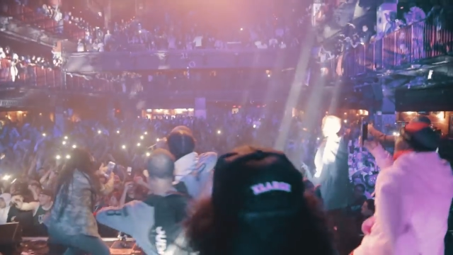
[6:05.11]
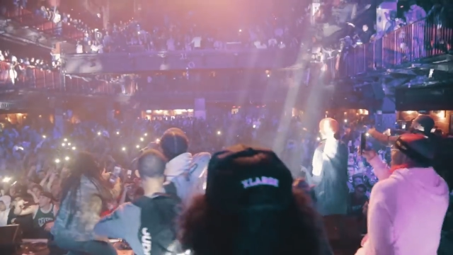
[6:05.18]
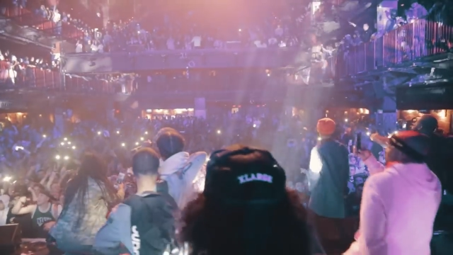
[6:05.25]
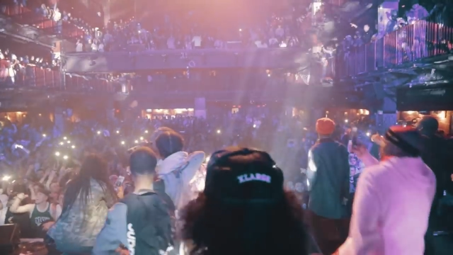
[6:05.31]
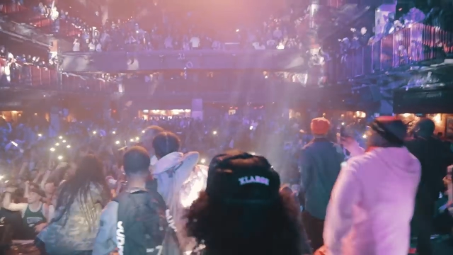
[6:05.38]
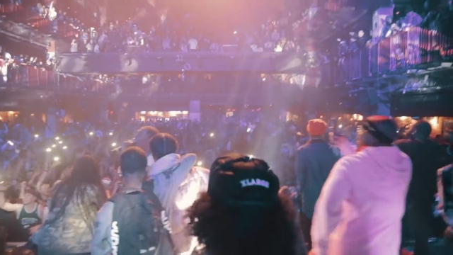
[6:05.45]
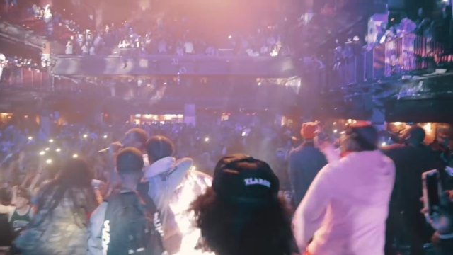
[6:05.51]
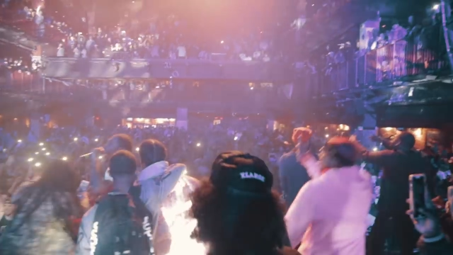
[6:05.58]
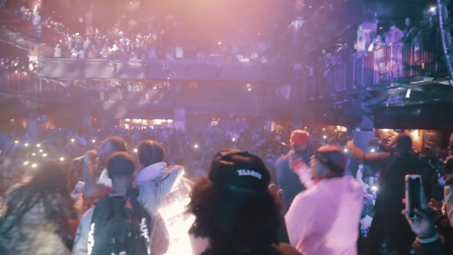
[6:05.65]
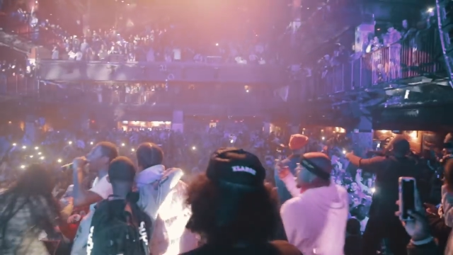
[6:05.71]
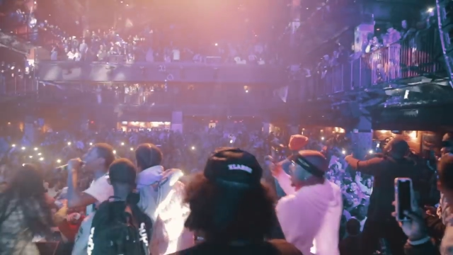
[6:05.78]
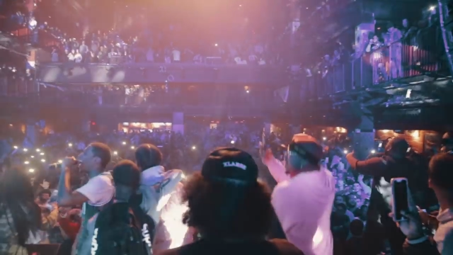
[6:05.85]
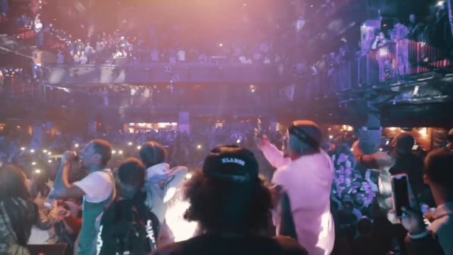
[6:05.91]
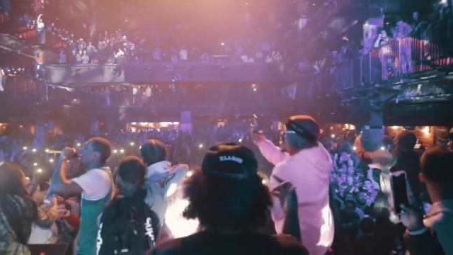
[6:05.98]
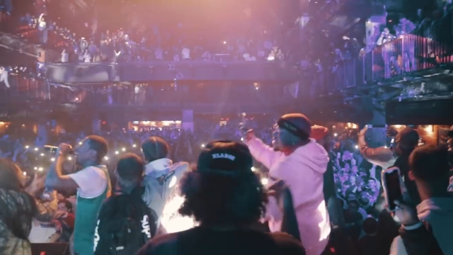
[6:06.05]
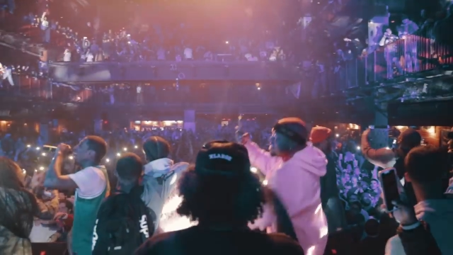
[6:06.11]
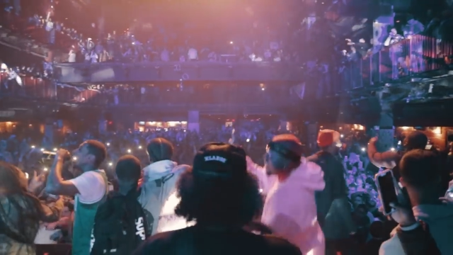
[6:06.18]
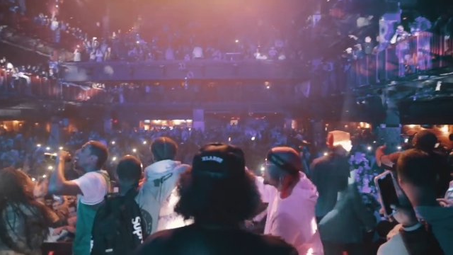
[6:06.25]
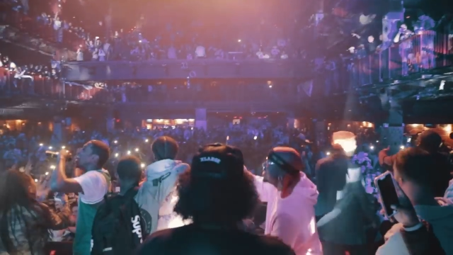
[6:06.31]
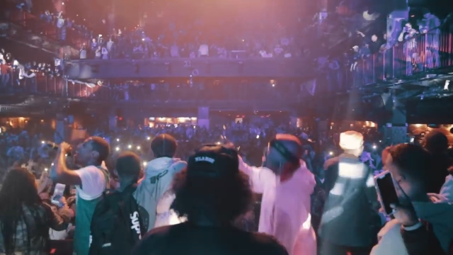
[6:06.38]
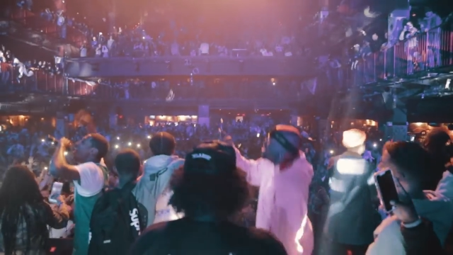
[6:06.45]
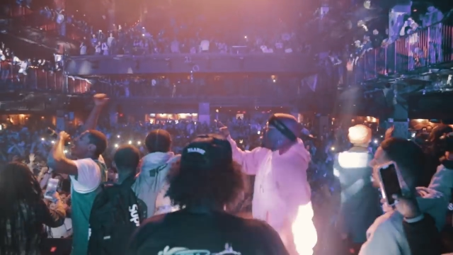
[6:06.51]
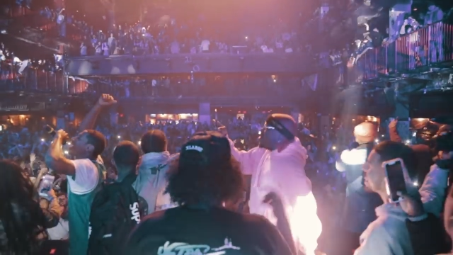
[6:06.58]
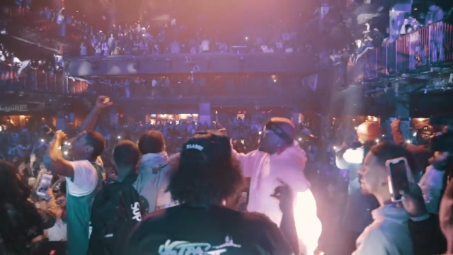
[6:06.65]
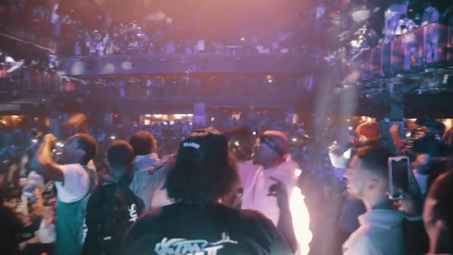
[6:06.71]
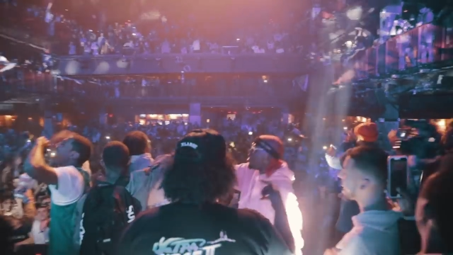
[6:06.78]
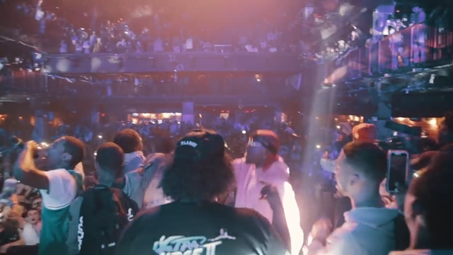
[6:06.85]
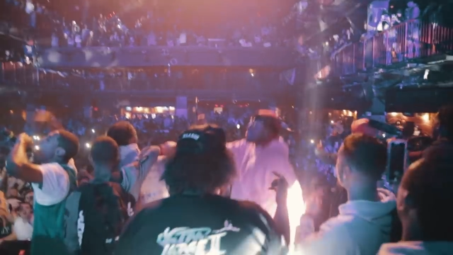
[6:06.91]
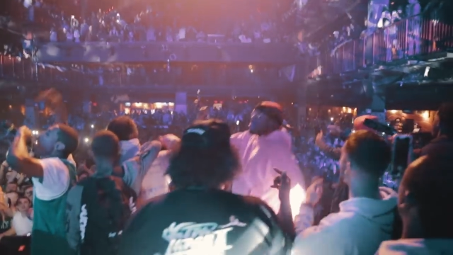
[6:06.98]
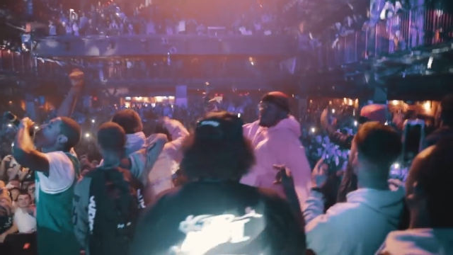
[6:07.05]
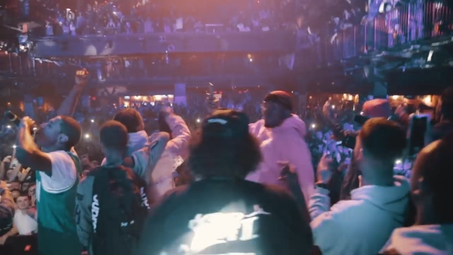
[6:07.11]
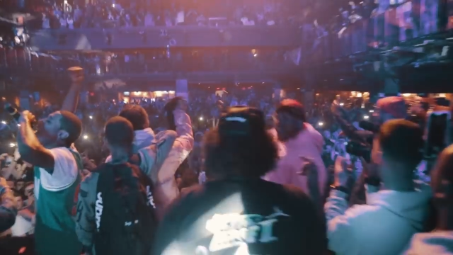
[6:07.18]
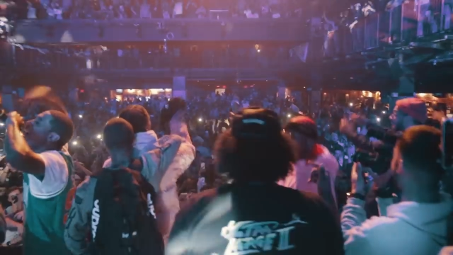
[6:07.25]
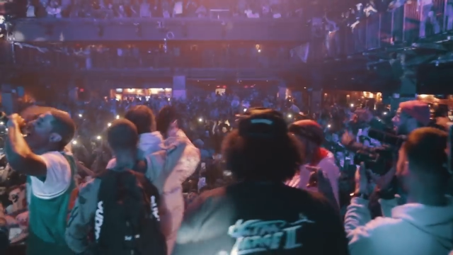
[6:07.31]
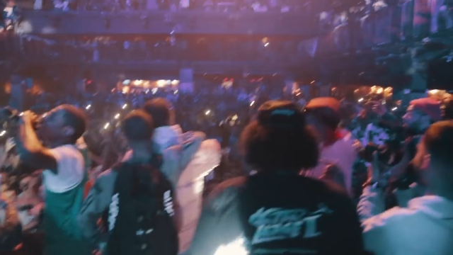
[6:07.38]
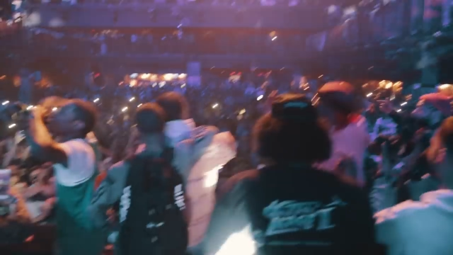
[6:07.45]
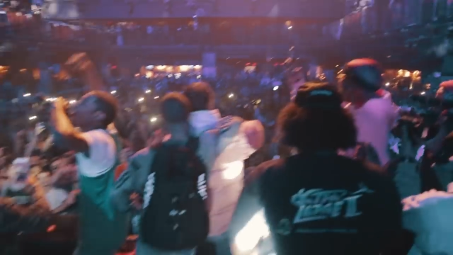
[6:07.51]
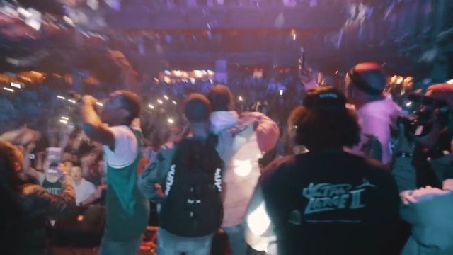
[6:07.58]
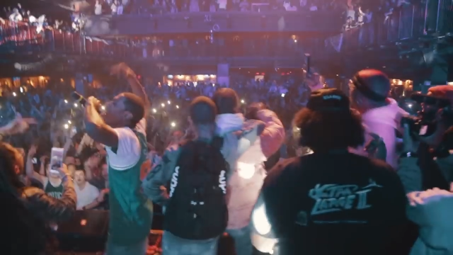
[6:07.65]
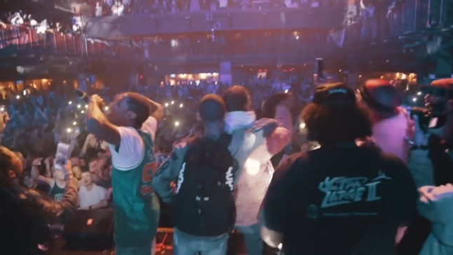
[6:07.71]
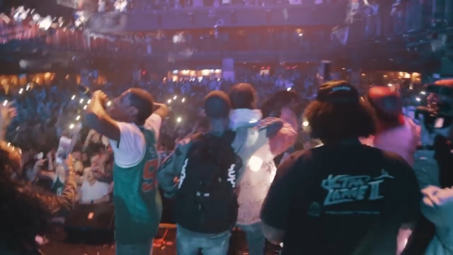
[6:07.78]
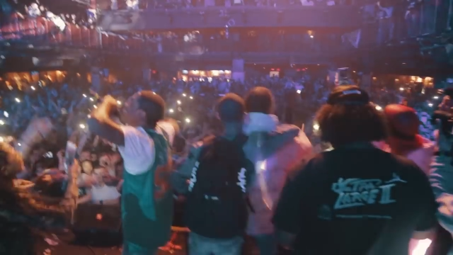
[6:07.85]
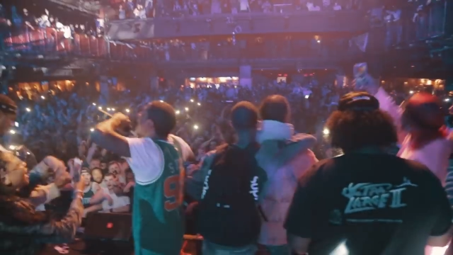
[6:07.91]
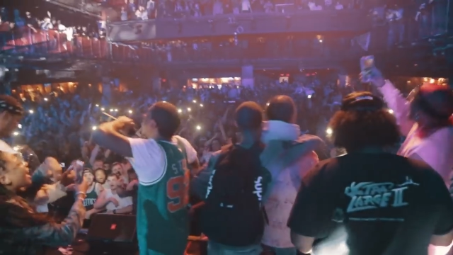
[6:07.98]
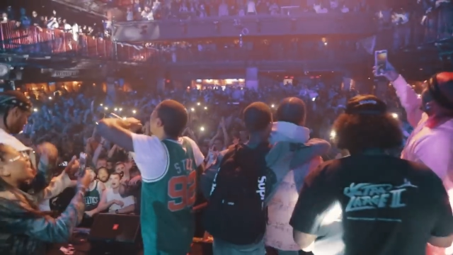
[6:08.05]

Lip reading: [unreadable: no face in view]